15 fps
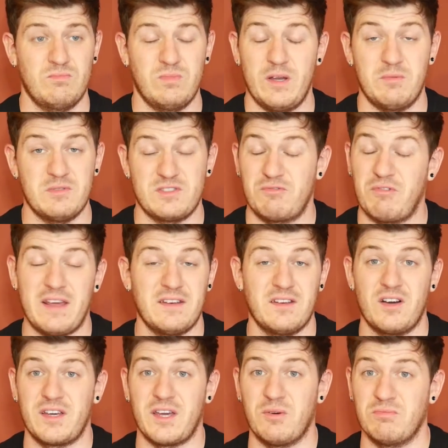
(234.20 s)
was a great
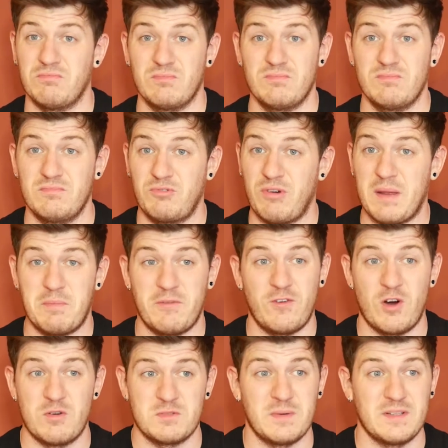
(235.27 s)
knockout, great
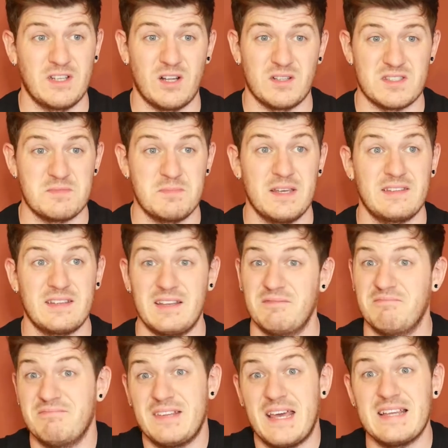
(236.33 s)
performance by Dalton Smith,
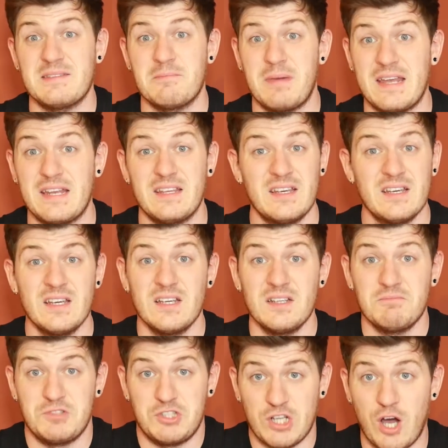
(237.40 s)
and Nathan Bennett
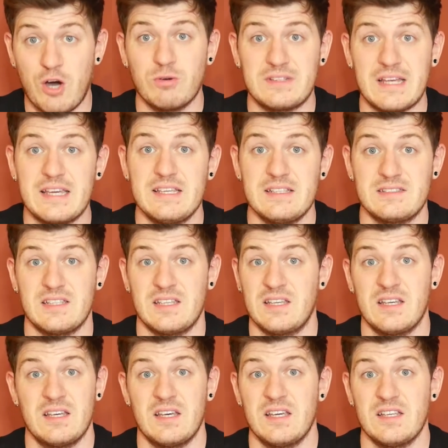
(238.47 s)
showed that he's a
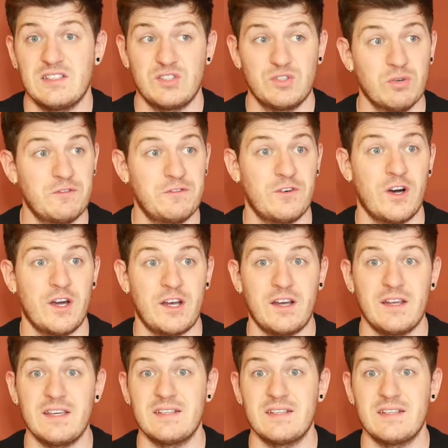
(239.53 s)
good fighter. He